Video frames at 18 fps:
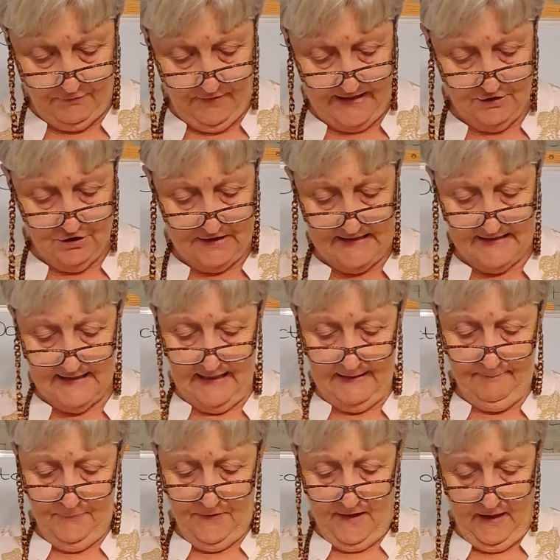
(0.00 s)

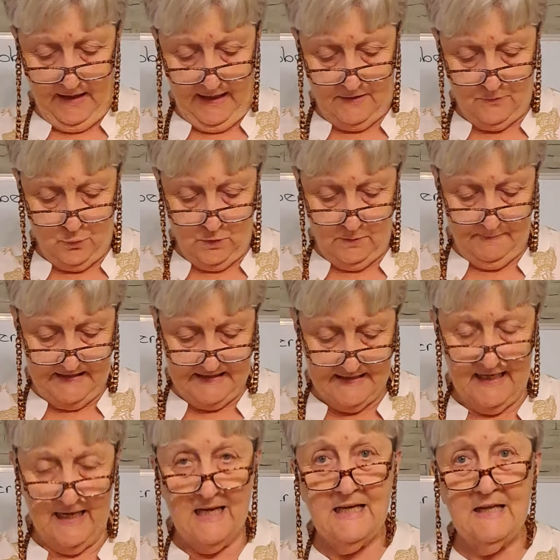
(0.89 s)
register, it will be
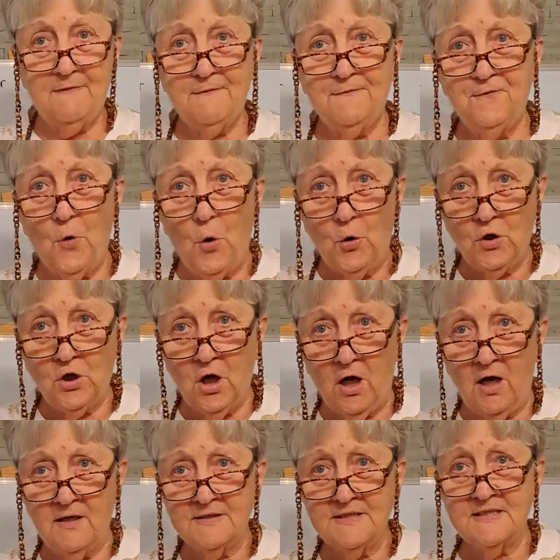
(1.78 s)
daily
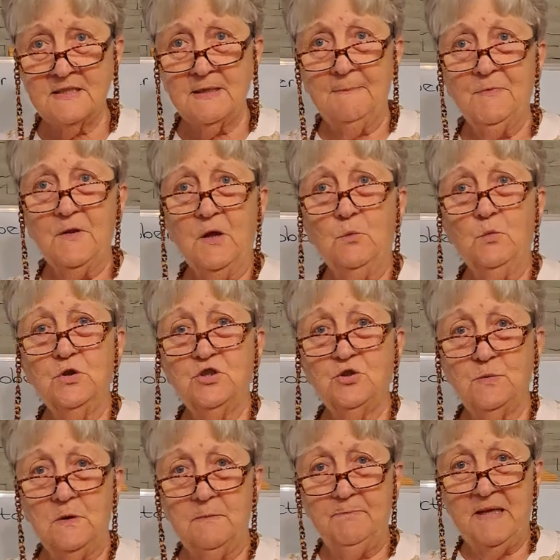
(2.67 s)
forecast,
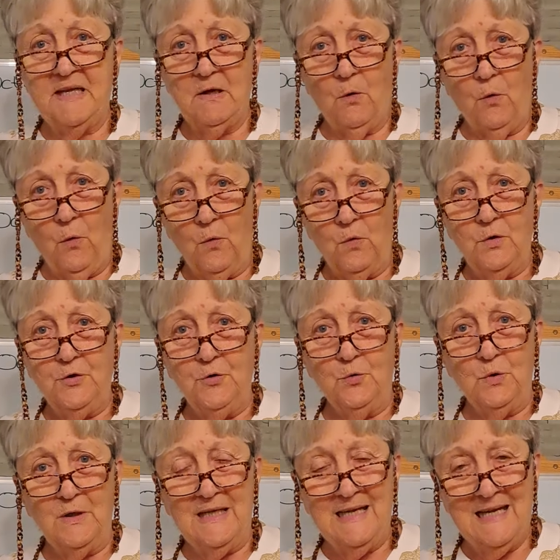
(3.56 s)
which will be all
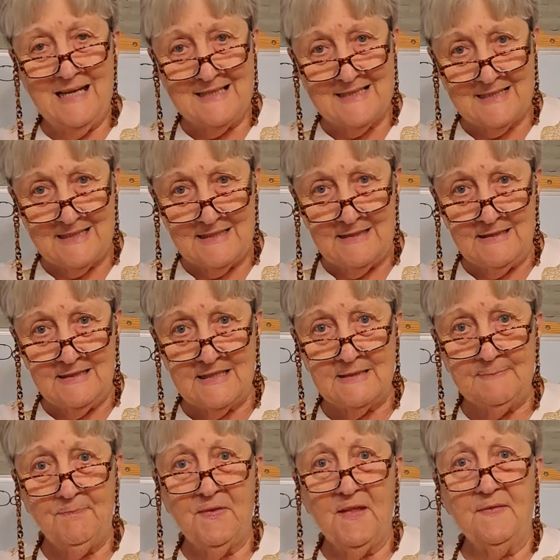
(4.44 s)
your
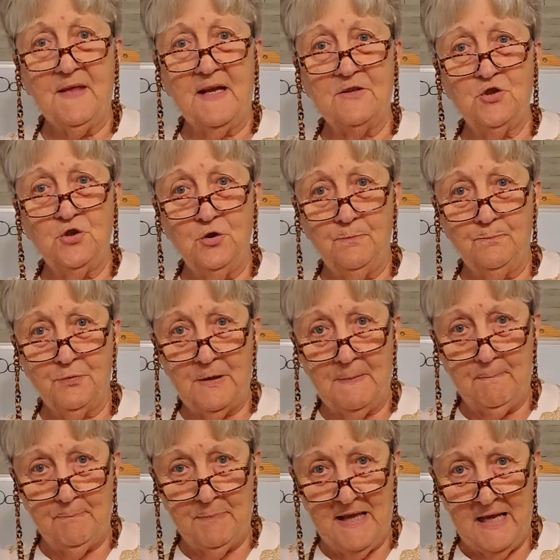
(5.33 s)
lessons that you
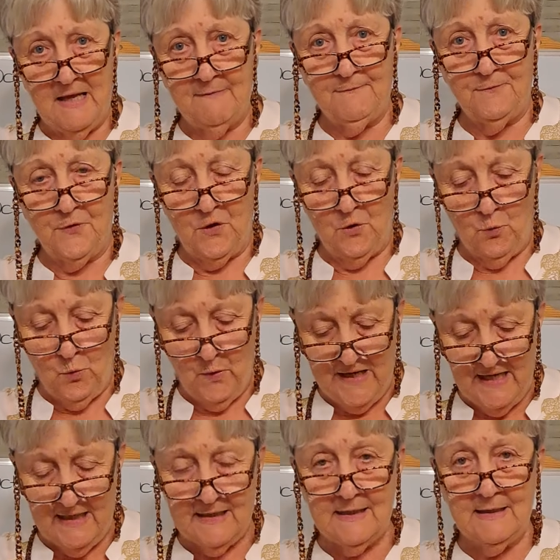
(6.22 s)
prepare for the
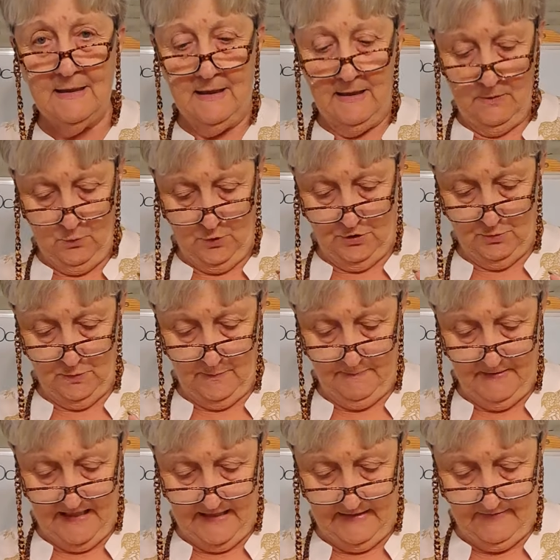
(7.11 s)
week, which will
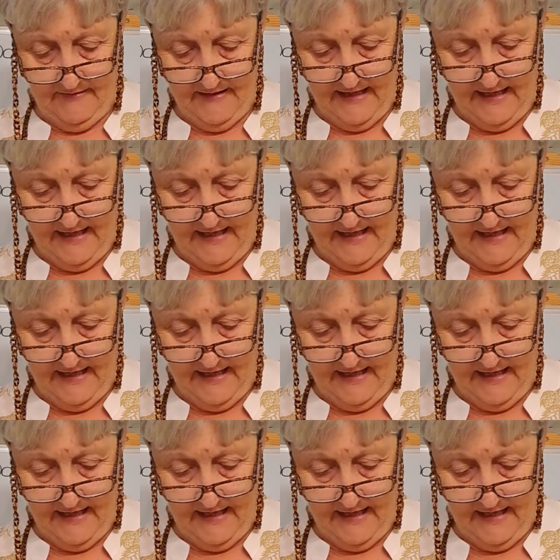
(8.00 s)
be in